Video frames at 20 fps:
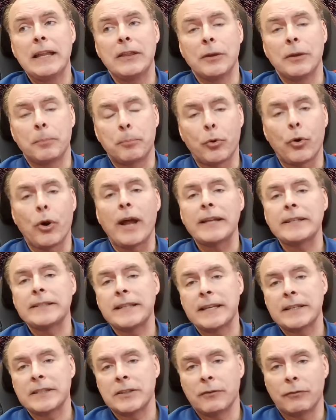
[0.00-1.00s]
the
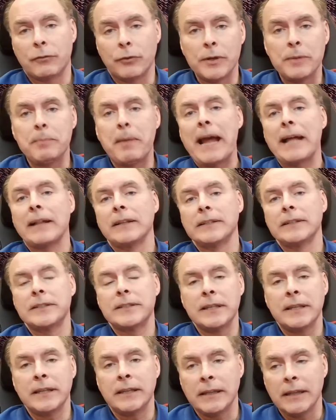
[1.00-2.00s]
process of
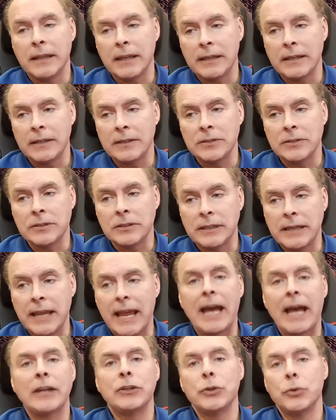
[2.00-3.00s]
rebalancing is,
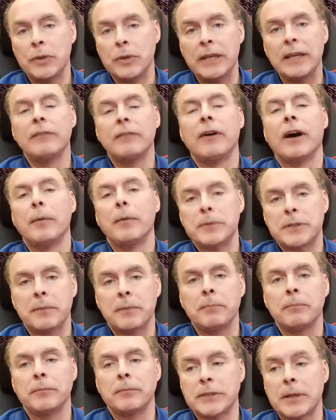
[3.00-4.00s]
you give up
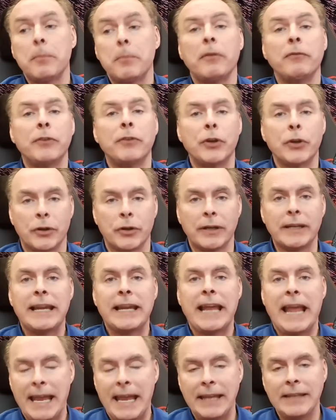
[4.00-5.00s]
some of your
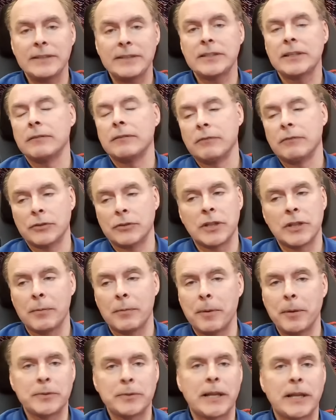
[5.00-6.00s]
gains, and there's a lot
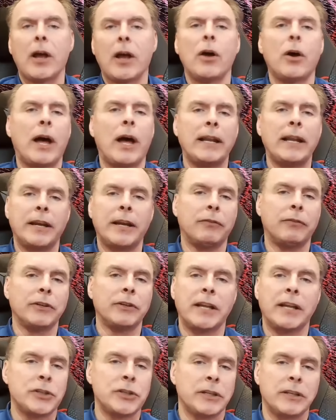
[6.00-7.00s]
of people like, oh, I never
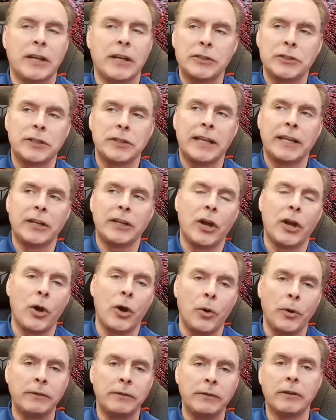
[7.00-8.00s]
touch it, I just let it
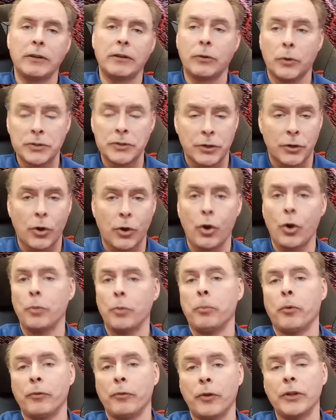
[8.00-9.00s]
go, and of course their
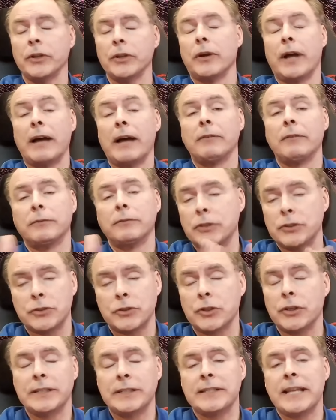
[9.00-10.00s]
whole portfolio.
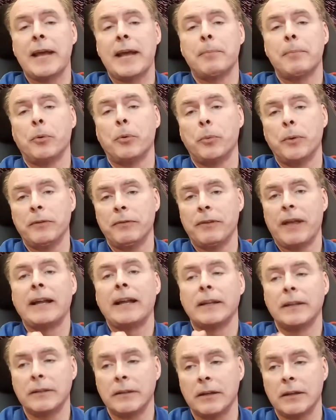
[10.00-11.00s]
Just a good example, we've
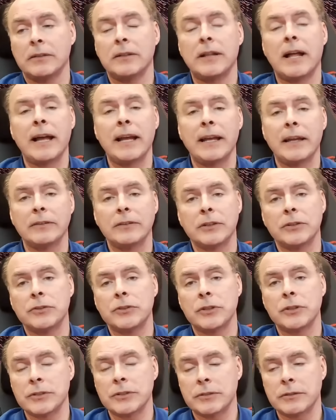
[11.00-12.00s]
got a client that